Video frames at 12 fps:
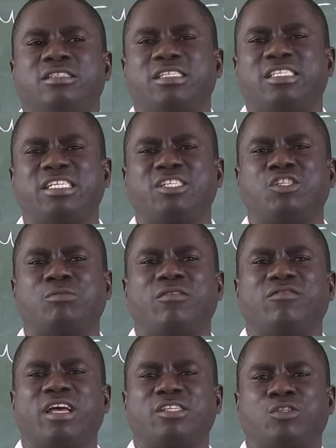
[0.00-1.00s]
they send some
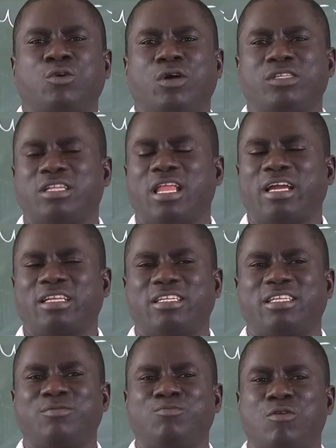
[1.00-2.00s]
of their suckers, like the
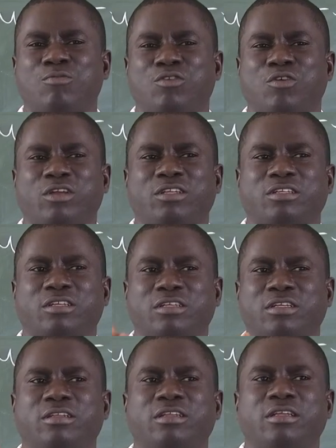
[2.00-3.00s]
tapeworm. You know,
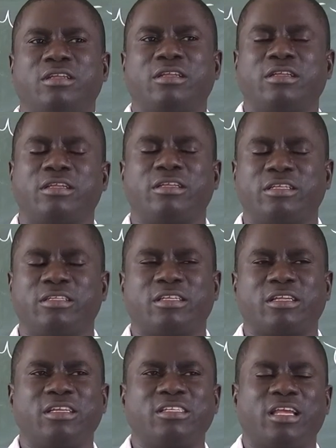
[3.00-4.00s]

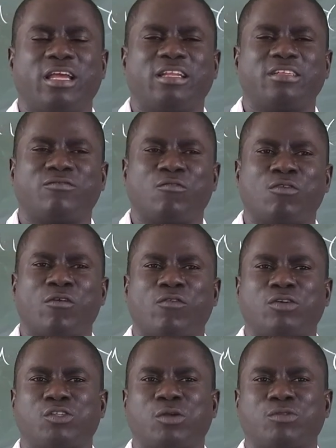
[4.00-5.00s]
its head is full of
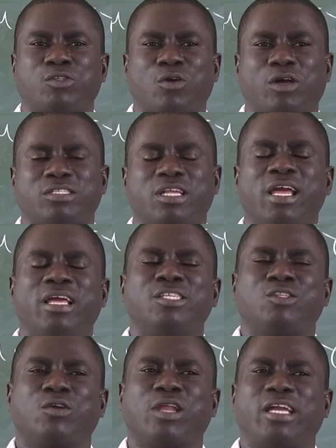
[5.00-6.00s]
what, some suckers.
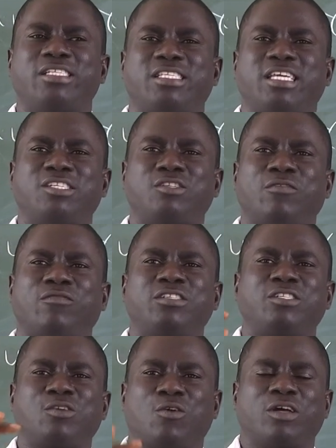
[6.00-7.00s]
So now it sends of
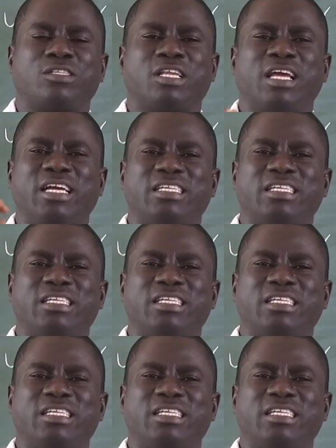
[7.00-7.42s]
its suckers